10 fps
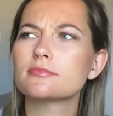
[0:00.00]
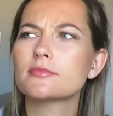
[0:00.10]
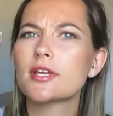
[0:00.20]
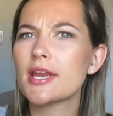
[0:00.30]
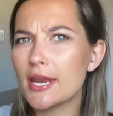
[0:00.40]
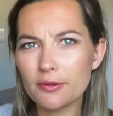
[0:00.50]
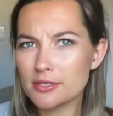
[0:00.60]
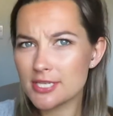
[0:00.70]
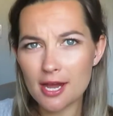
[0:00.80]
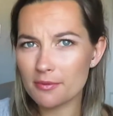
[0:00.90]
Can
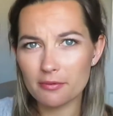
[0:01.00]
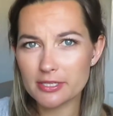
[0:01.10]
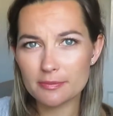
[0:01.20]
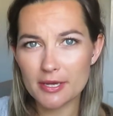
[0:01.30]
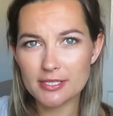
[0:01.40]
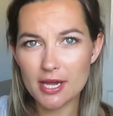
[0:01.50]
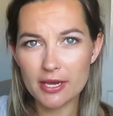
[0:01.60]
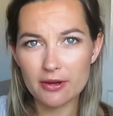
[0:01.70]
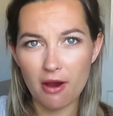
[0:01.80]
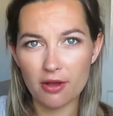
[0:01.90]
anyone tell me what a split
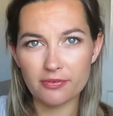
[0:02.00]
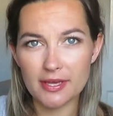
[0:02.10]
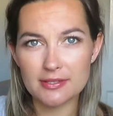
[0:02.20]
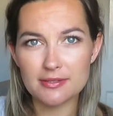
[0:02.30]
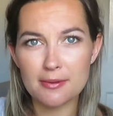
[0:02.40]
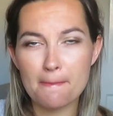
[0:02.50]
digraph is?